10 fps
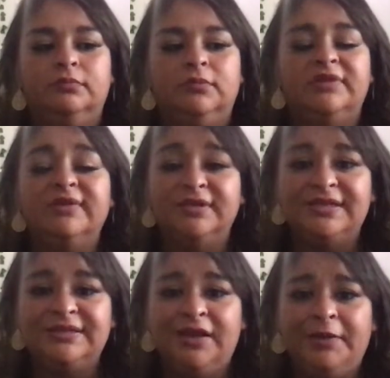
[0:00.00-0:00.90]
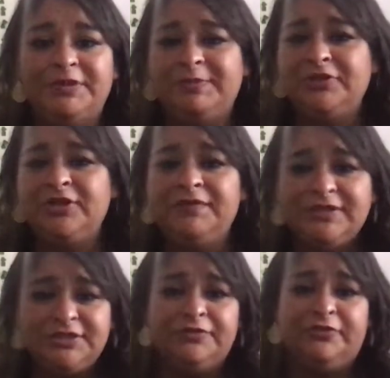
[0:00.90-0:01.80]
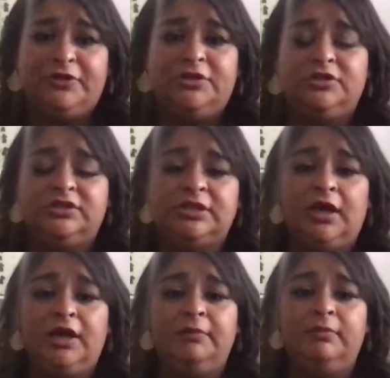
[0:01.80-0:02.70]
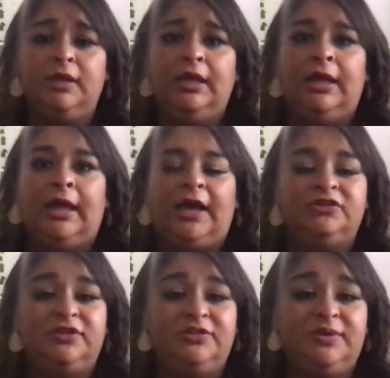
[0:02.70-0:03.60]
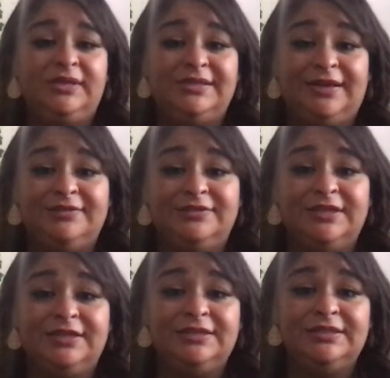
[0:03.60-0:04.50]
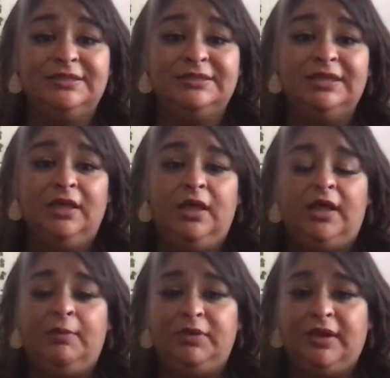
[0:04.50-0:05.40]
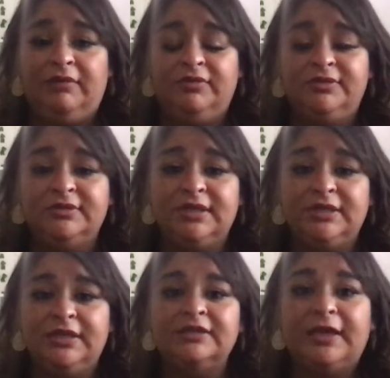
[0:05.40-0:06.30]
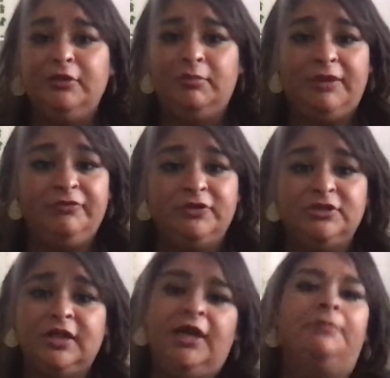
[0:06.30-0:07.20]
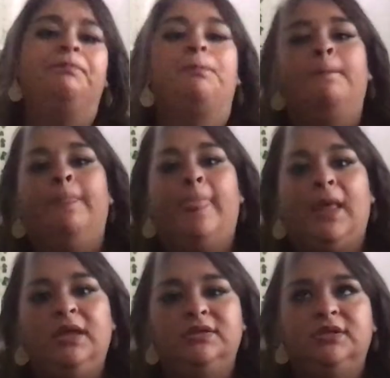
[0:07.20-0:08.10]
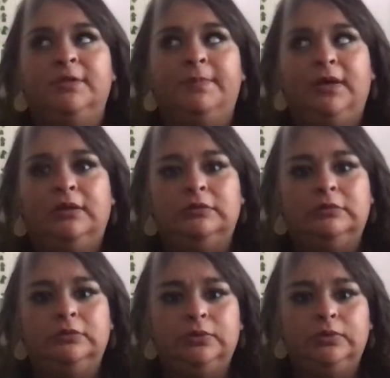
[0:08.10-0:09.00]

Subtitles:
It's gonna take time, especially if it's your first time actually doing these exercises. And when you have those anxiety attacks, I know my first time, it took about, well,